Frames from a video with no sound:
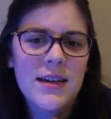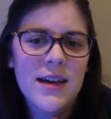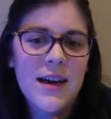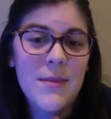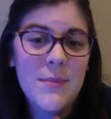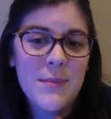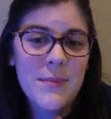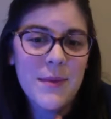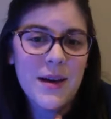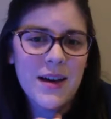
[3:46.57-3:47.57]
a
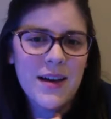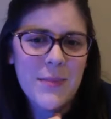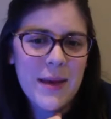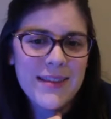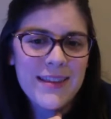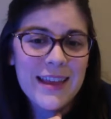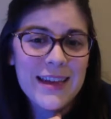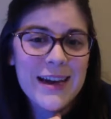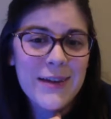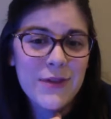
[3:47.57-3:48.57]
man that they
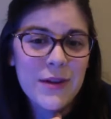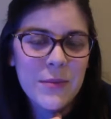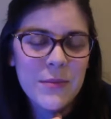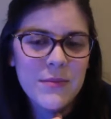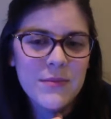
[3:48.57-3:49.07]
got from